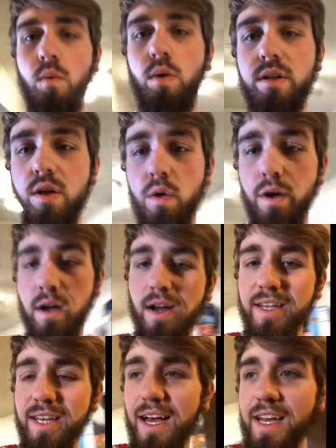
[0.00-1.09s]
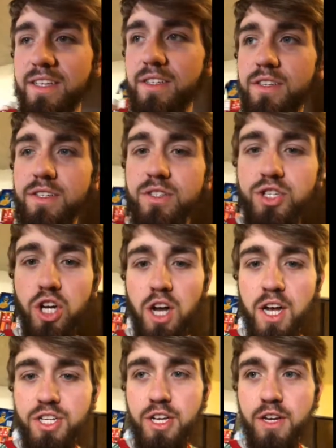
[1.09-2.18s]
What's going on, guys? This is
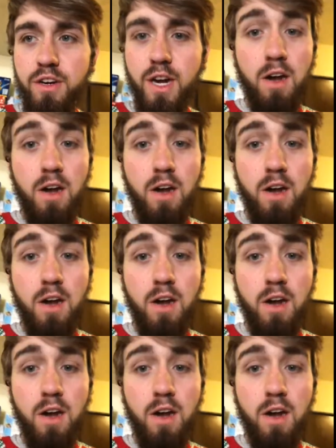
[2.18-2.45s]
Josh here.